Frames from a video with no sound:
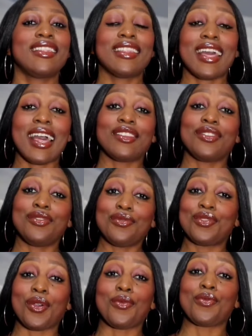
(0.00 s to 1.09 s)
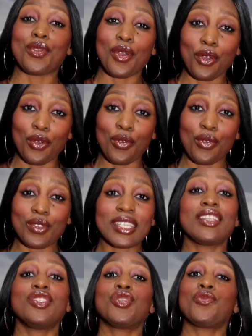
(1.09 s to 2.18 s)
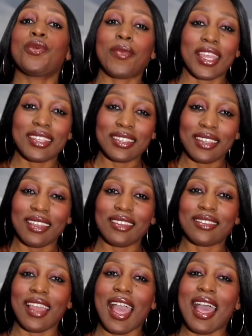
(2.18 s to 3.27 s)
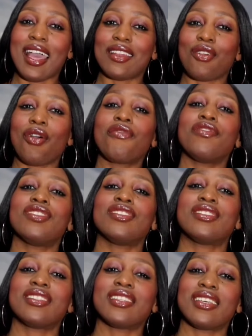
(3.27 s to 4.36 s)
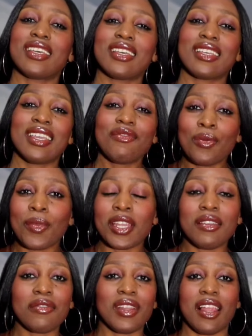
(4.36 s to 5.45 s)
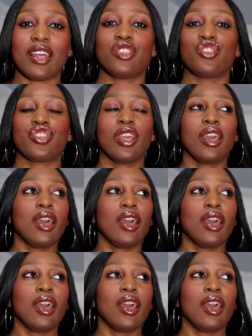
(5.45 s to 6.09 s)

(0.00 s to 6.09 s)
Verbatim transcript: that you don't know sends you a message and offers to give you money for lunch,